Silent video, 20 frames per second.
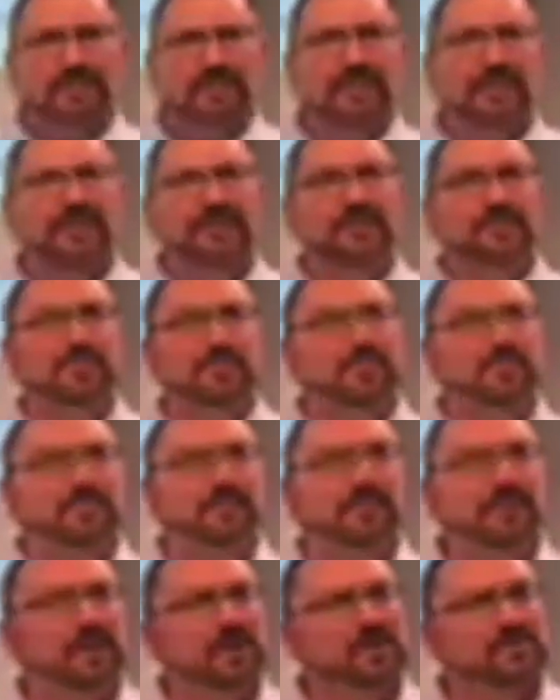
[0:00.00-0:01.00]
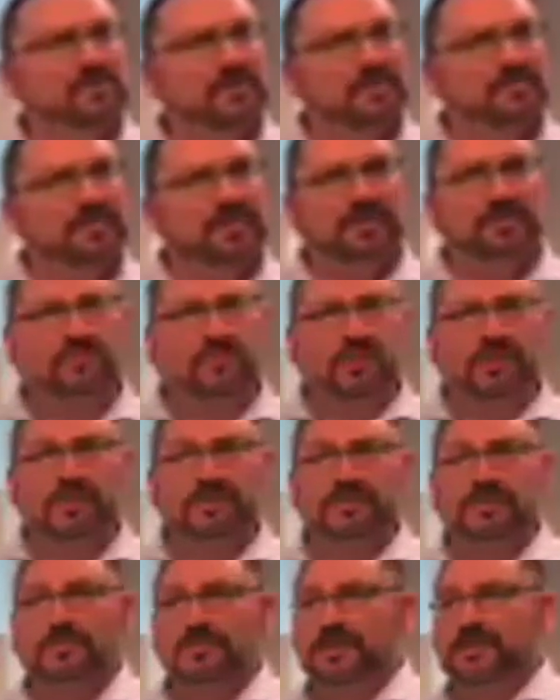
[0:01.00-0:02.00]
me to let the people go from their
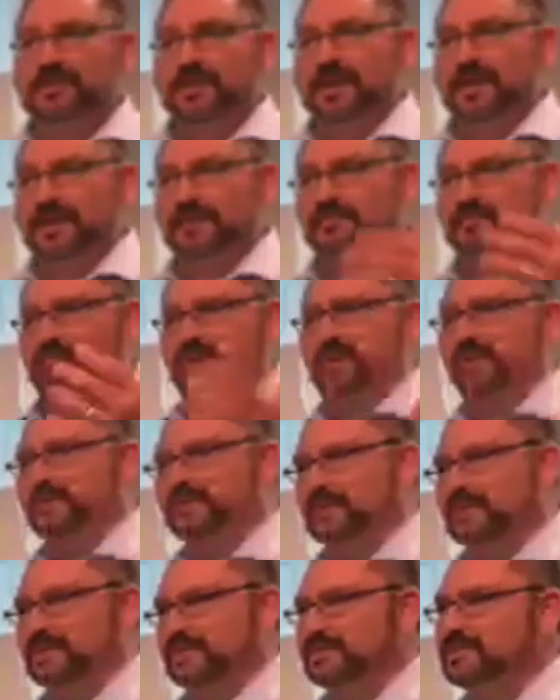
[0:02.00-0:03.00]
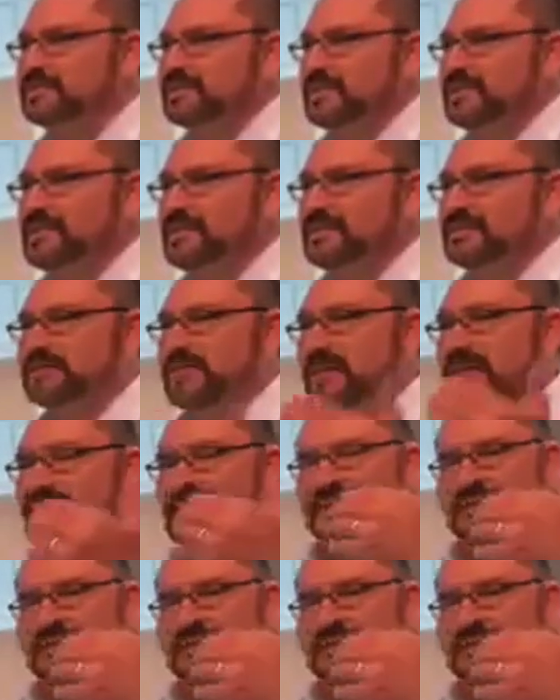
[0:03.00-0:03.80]
works? I mean, they had built his cities.